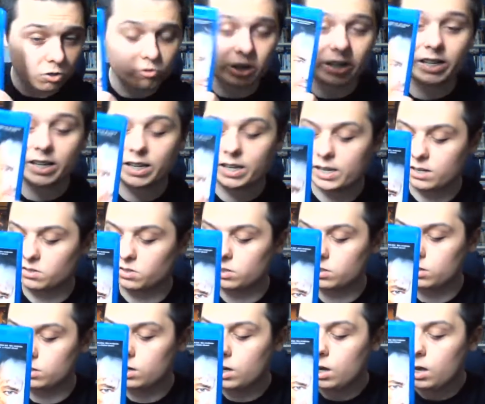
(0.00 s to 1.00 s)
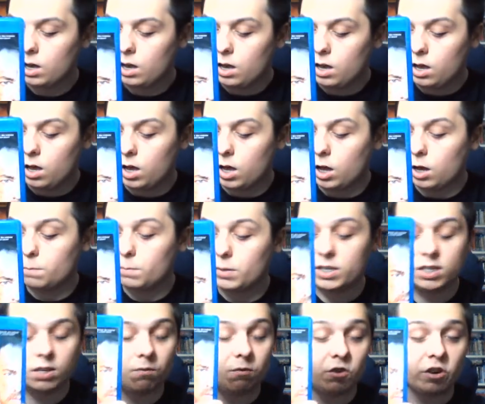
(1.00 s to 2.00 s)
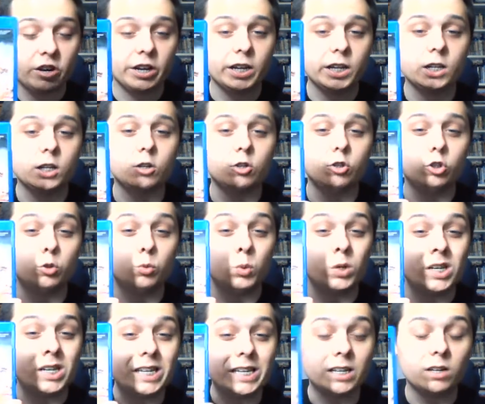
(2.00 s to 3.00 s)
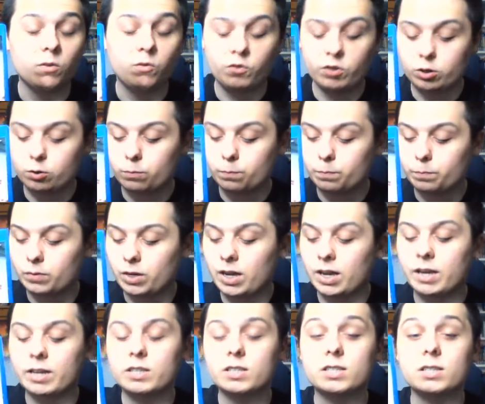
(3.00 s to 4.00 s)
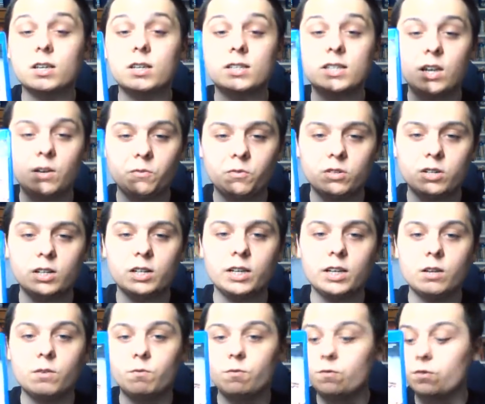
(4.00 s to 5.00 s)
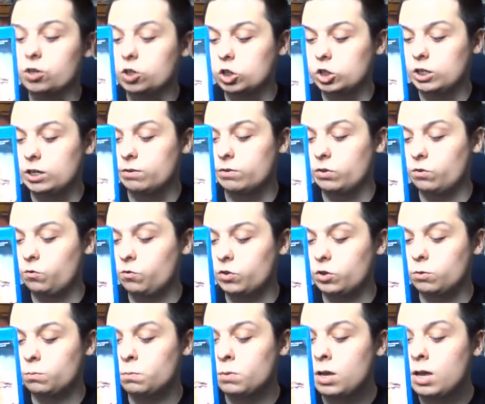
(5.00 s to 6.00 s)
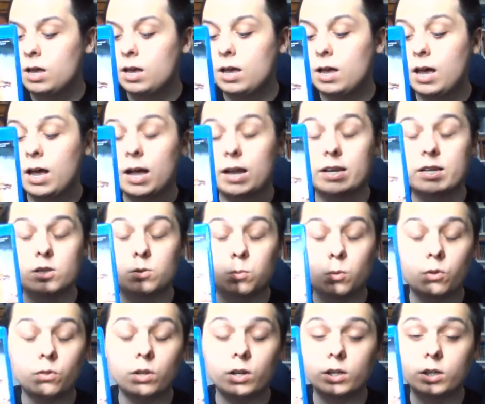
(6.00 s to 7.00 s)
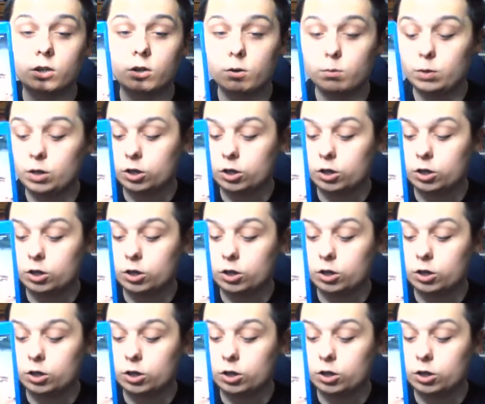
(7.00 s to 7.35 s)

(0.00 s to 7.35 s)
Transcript: Great cast. It's a very unique film, and it's definitely a visionary film, and it's one that I can